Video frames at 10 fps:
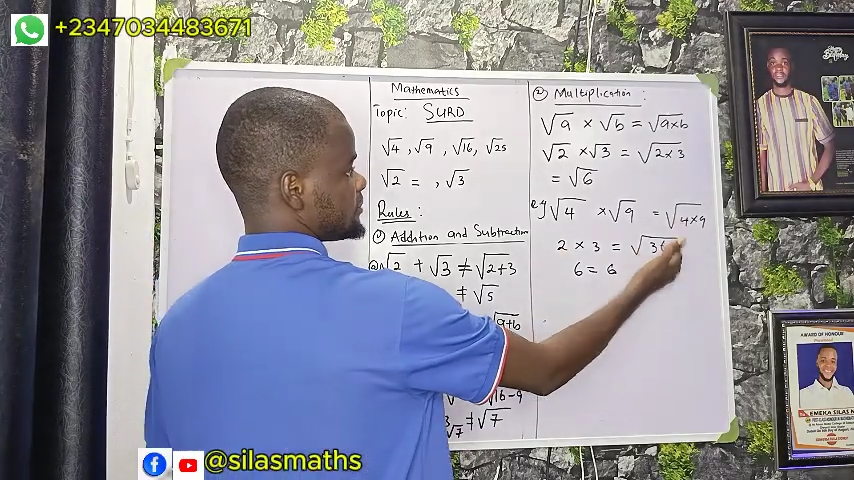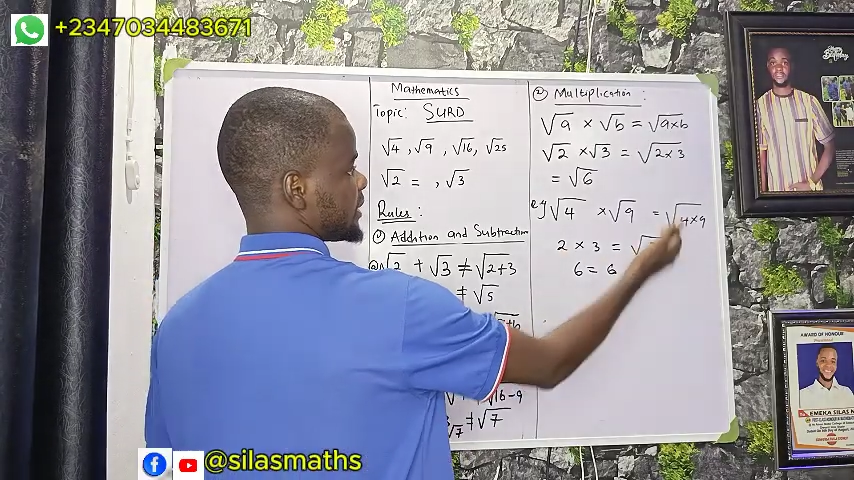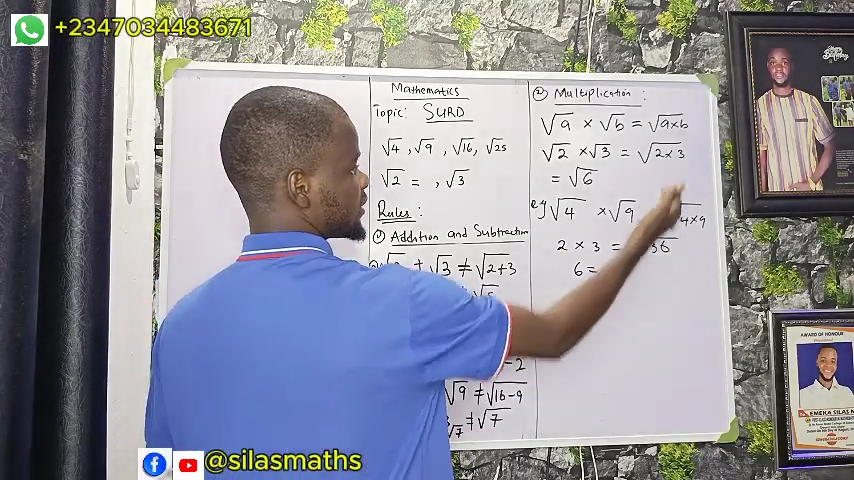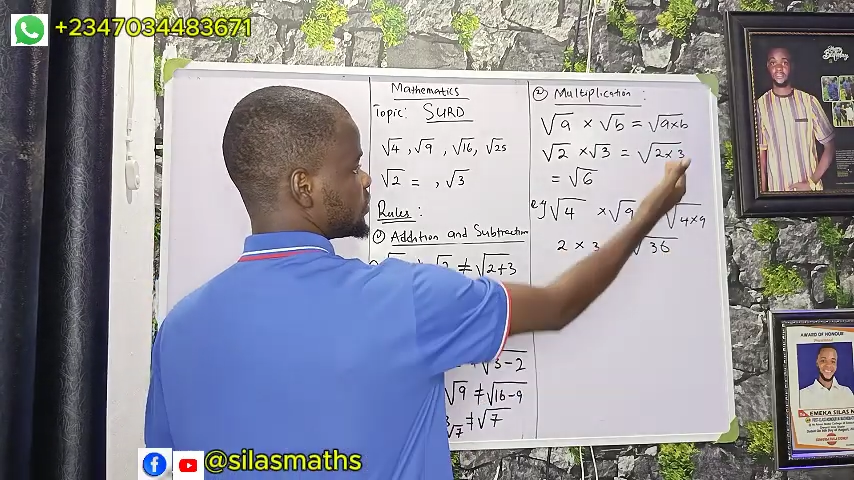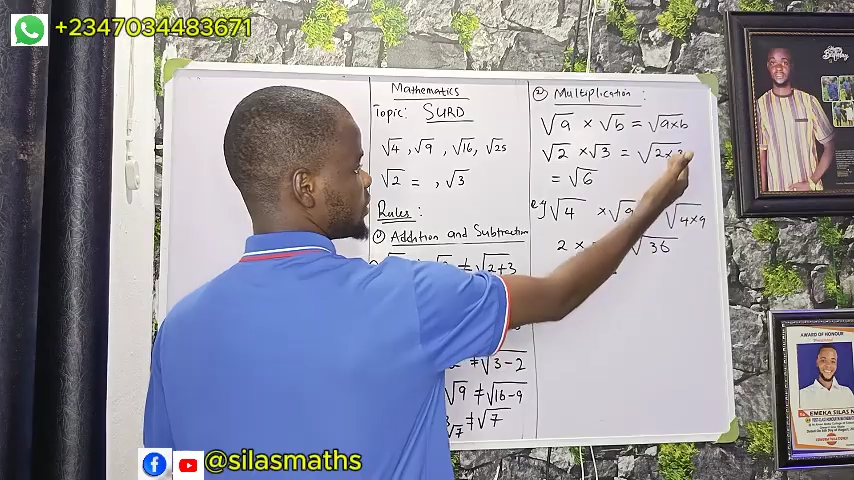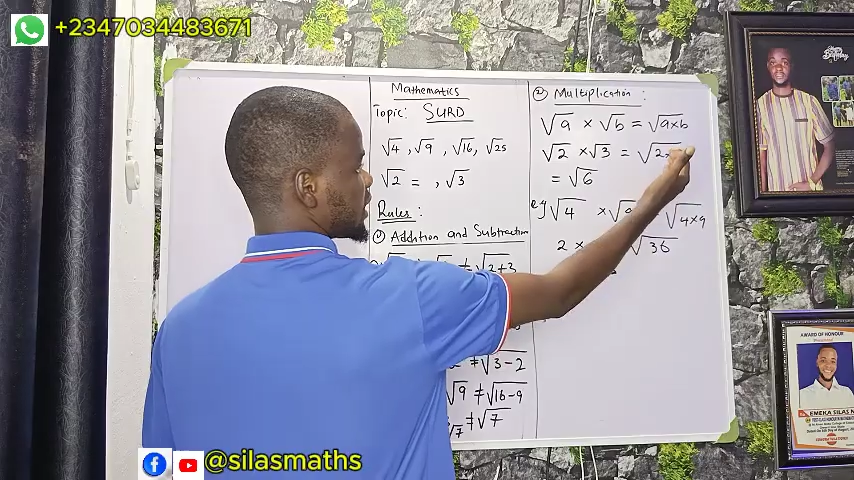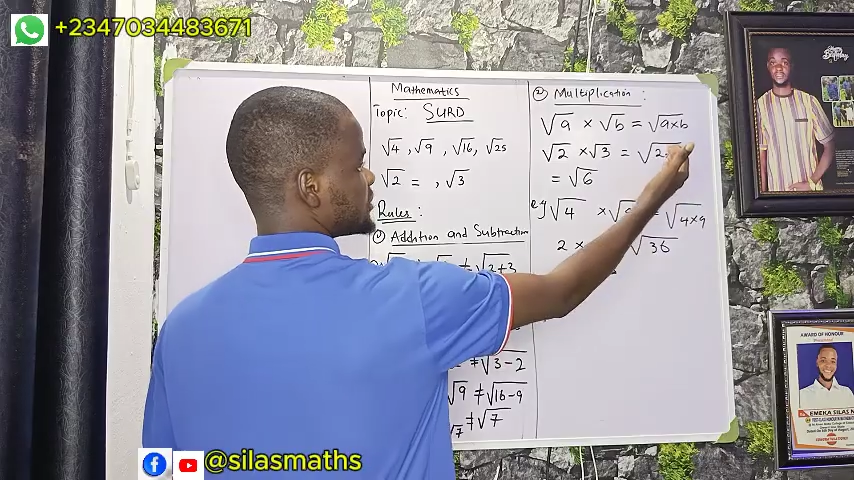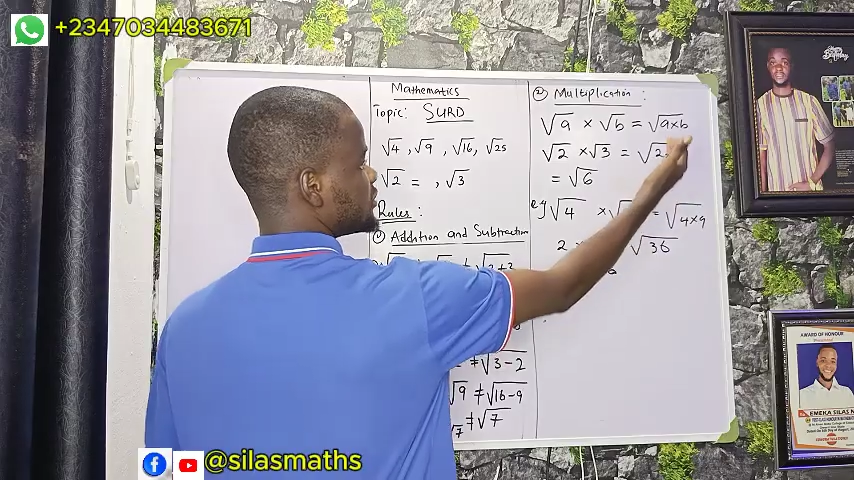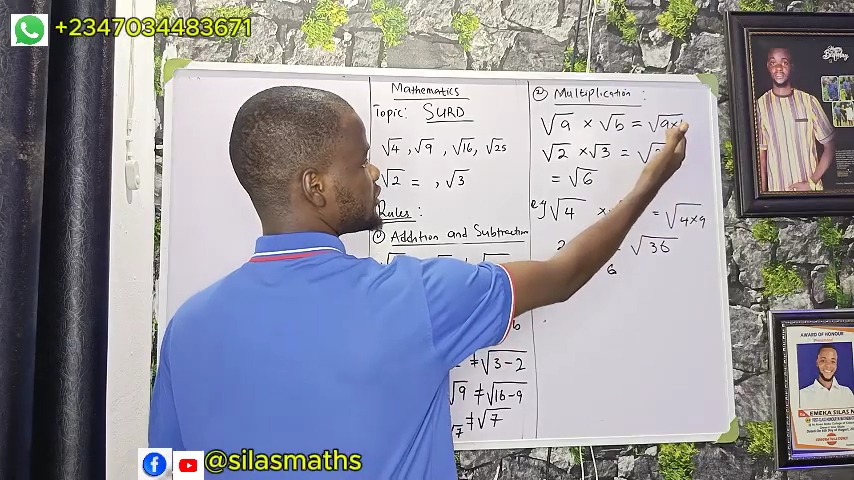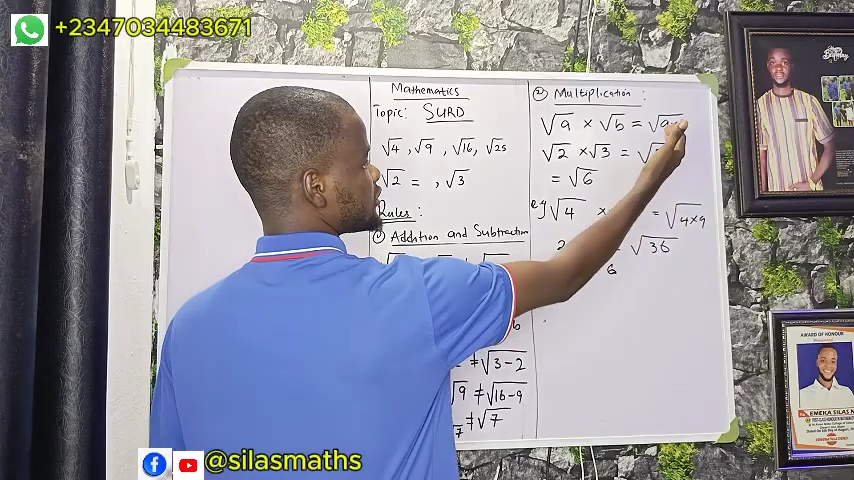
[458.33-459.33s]
We
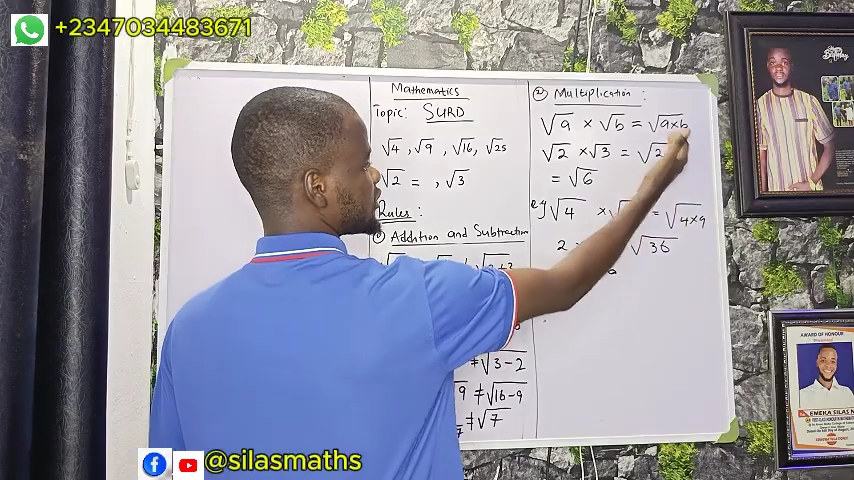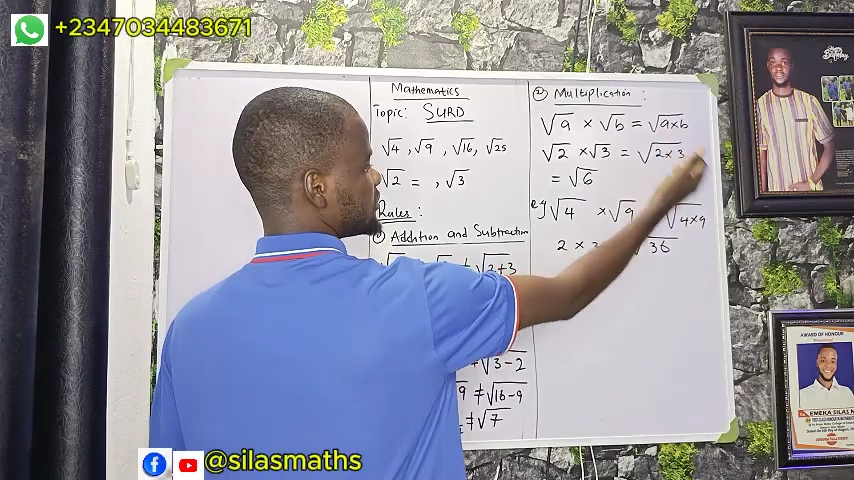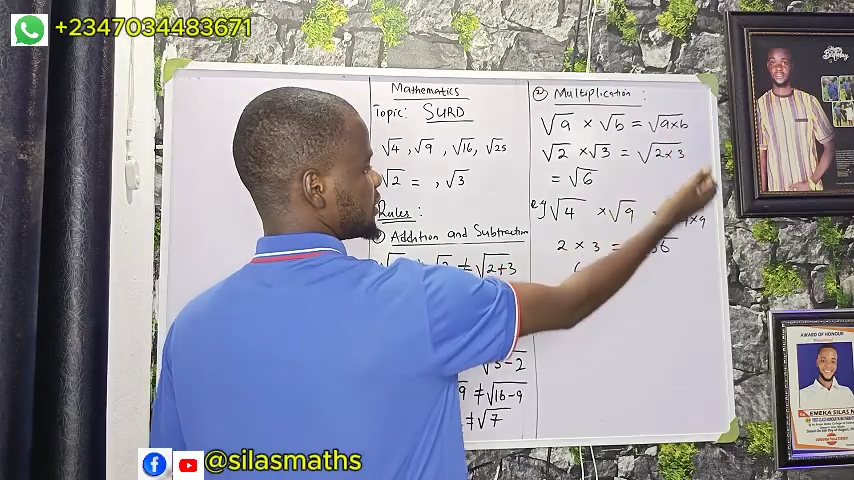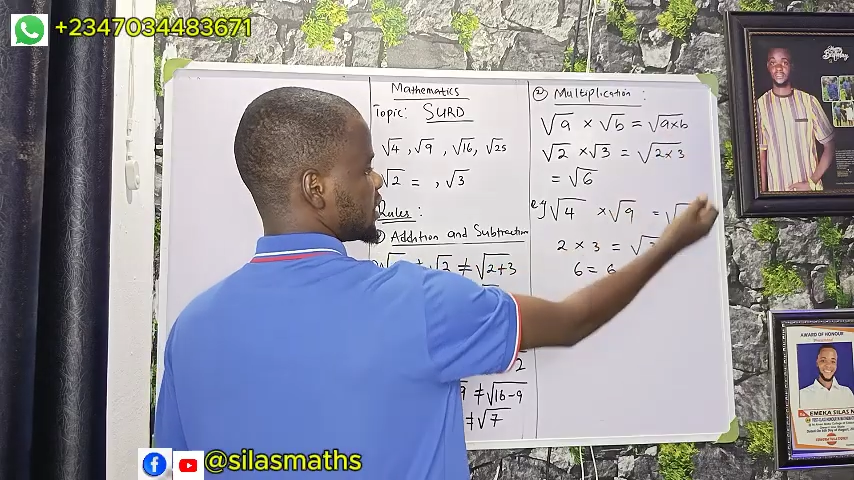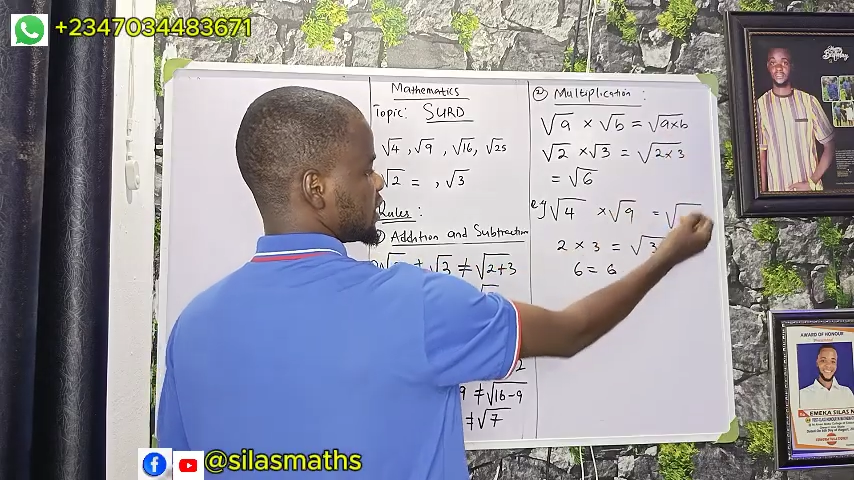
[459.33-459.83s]
can move from